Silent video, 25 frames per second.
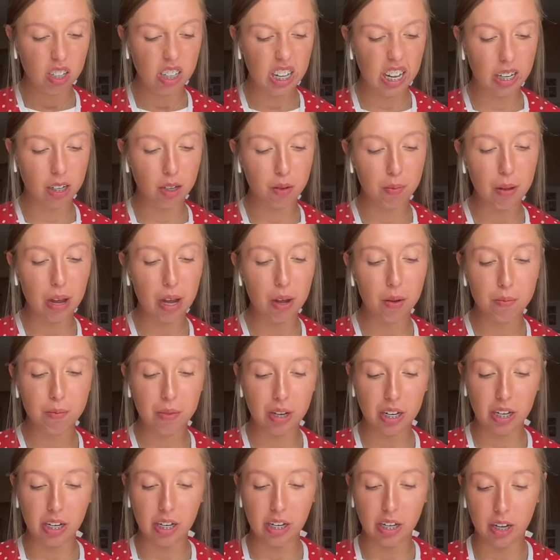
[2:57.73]
about
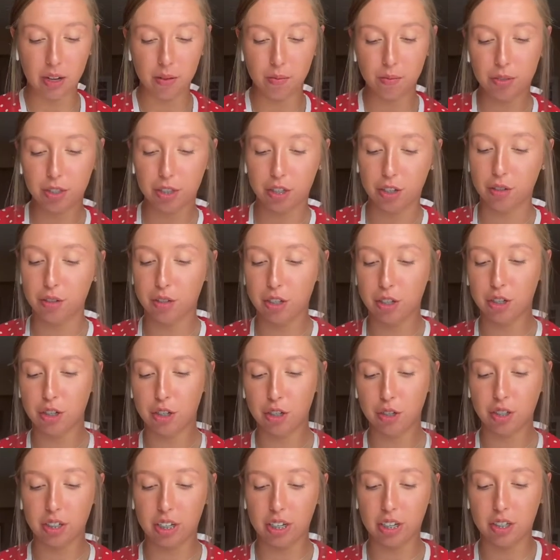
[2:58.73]
medium, so the
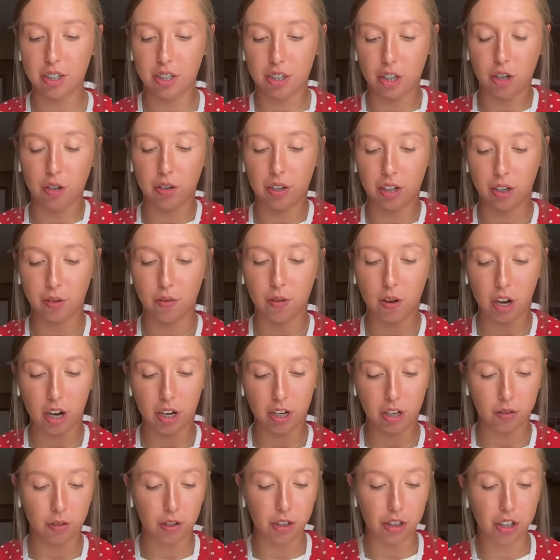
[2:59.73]
shoes can soak in the
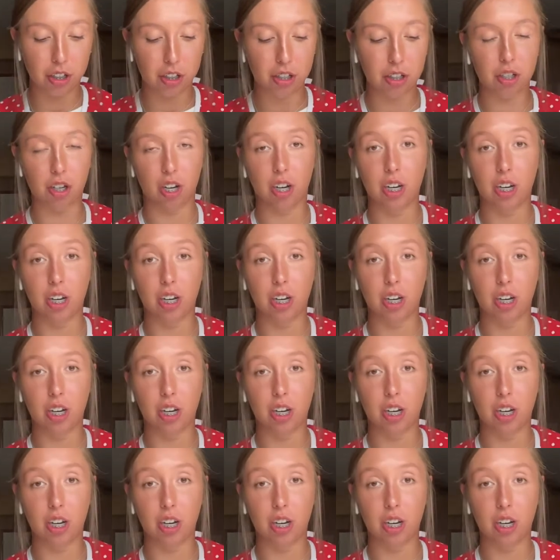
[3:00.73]
water while you're starting,